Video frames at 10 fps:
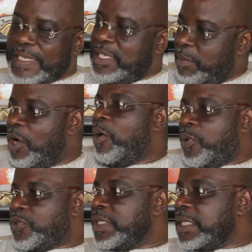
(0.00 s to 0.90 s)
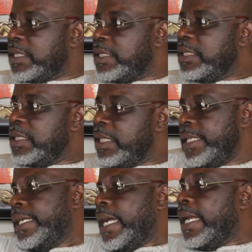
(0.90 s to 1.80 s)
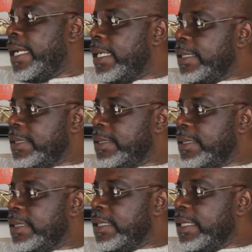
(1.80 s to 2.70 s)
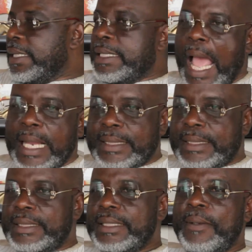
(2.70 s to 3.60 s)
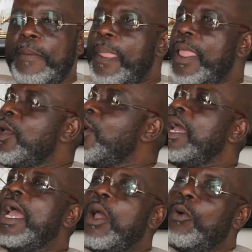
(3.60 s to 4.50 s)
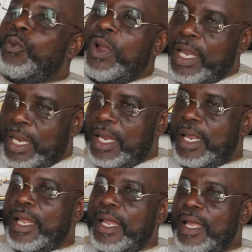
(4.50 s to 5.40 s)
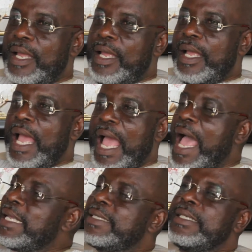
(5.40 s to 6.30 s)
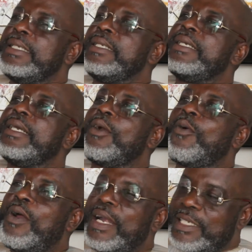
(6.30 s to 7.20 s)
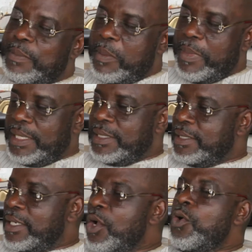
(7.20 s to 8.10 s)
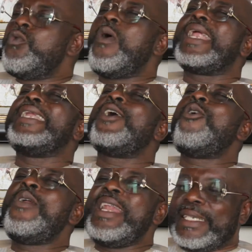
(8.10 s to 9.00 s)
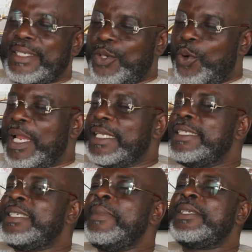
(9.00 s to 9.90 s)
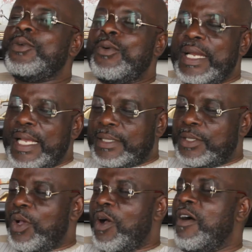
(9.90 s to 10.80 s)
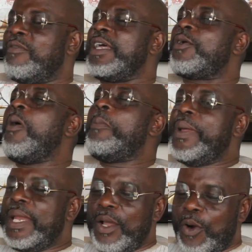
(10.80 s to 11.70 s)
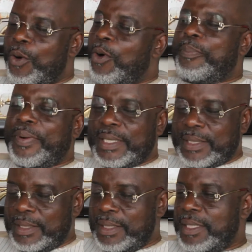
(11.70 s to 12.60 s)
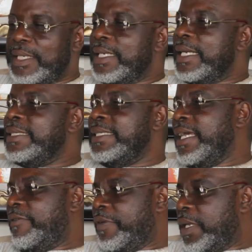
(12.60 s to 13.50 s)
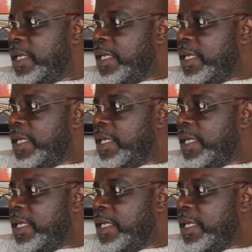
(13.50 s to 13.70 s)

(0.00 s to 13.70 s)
similar opportunity in Ghana? That we, as in Congress members, who are the owners or legitimate owners of the company or corporate GFE,